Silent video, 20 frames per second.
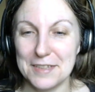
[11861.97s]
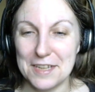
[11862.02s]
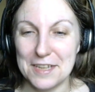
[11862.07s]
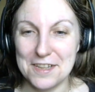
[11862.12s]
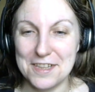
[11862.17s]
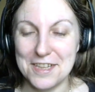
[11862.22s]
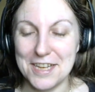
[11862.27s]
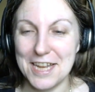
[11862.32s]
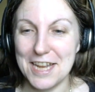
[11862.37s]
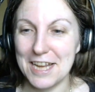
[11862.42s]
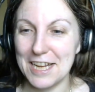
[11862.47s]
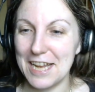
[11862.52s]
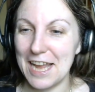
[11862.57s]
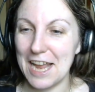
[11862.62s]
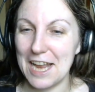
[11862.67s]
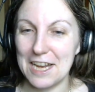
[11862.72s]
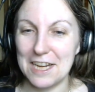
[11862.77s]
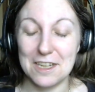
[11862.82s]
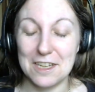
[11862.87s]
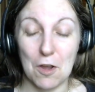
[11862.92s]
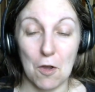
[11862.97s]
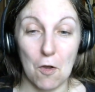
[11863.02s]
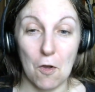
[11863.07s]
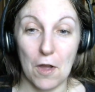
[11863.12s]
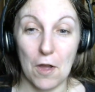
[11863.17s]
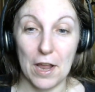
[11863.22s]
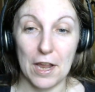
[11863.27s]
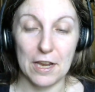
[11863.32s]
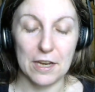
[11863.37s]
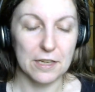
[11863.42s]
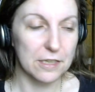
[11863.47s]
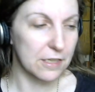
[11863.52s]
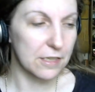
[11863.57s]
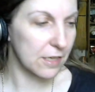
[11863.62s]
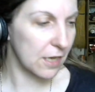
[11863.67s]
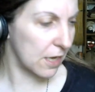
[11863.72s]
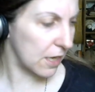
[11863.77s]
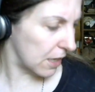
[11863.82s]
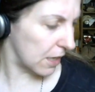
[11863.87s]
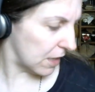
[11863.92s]
See you again on,
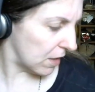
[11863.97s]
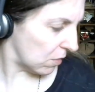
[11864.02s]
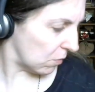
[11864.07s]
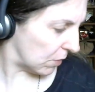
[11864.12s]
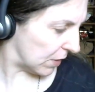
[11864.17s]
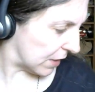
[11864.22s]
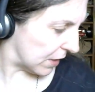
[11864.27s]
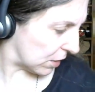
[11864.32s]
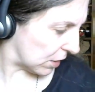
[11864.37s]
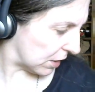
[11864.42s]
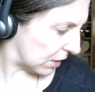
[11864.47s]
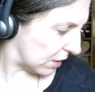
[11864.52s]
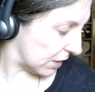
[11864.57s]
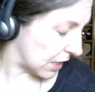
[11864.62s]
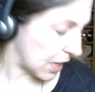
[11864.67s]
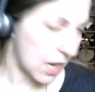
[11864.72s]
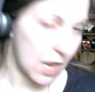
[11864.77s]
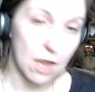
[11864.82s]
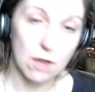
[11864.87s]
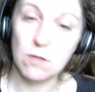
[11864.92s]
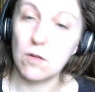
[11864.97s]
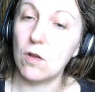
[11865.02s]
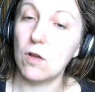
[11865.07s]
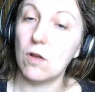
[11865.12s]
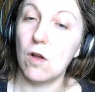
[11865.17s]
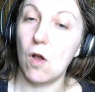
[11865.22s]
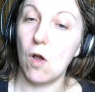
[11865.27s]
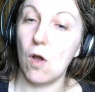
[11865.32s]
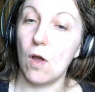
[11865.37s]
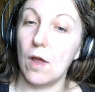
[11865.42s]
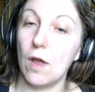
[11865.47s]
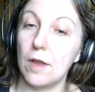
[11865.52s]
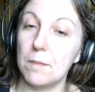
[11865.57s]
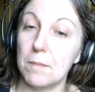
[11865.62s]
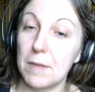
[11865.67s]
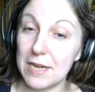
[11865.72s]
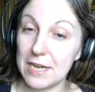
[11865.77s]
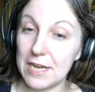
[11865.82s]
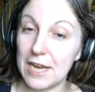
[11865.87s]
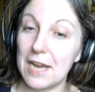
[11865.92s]
what is it? Yeah, on
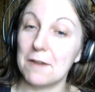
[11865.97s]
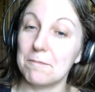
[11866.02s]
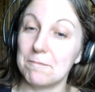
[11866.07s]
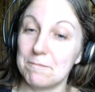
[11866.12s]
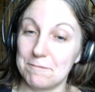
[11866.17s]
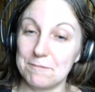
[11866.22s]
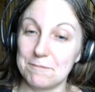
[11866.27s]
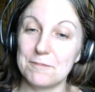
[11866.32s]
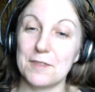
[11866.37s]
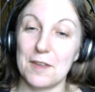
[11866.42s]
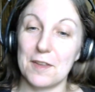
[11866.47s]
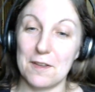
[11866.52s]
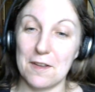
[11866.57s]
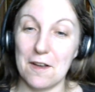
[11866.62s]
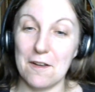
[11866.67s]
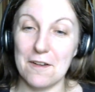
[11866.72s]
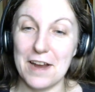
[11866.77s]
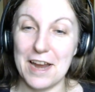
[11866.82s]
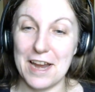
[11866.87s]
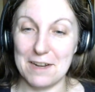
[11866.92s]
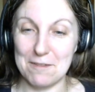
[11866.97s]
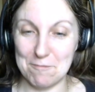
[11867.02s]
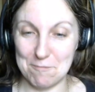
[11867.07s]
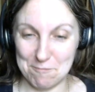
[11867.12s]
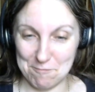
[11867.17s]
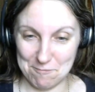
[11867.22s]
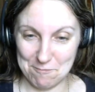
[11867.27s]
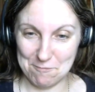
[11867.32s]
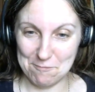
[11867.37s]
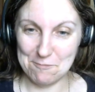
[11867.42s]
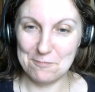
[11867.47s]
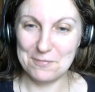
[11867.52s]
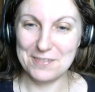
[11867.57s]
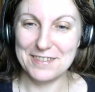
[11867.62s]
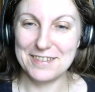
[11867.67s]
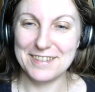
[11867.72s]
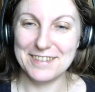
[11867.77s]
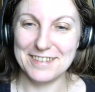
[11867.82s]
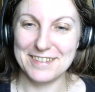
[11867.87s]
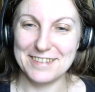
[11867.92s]
Monday. All right.
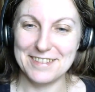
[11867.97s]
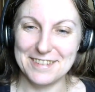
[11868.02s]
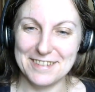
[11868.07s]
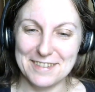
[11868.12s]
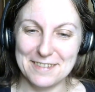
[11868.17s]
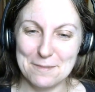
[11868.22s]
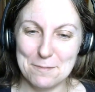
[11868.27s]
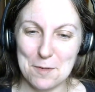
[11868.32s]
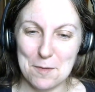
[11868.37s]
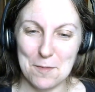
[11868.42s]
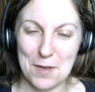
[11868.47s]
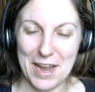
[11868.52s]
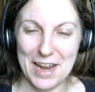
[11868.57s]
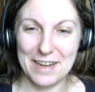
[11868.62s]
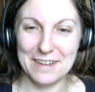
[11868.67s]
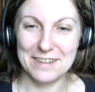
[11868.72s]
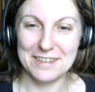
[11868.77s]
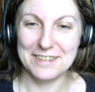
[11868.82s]
Bye-bye.